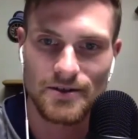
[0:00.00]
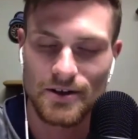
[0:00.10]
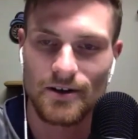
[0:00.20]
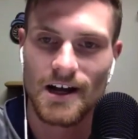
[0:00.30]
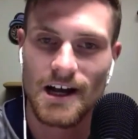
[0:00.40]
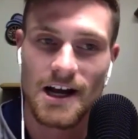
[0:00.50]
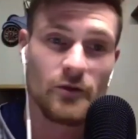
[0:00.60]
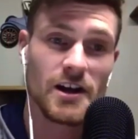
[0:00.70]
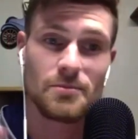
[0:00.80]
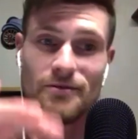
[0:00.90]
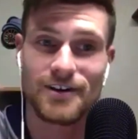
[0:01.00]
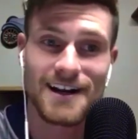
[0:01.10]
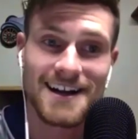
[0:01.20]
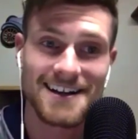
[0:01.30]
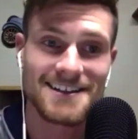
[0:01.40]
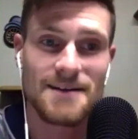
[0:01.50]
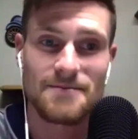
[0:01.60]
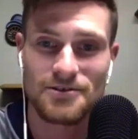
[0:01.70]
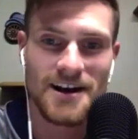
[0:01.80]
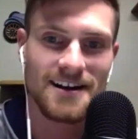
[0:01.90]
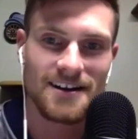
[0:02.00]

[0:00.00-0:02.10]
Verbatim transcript: So if we can prevent it ahead of time, great.